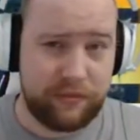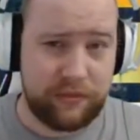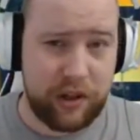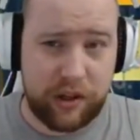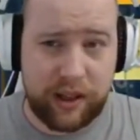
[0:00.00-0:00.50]

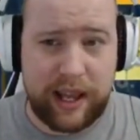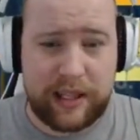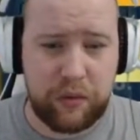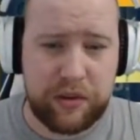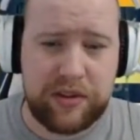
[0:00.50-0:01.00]
you're the
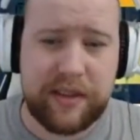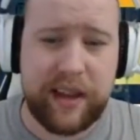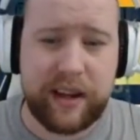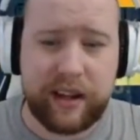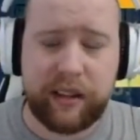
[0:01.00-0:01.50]
last one
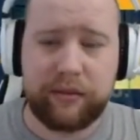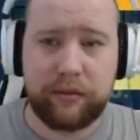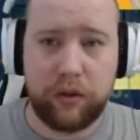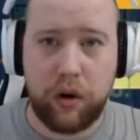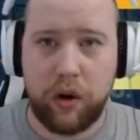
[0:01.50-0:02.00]
standing
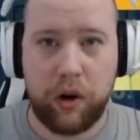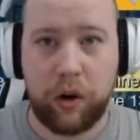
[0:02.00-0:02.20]
or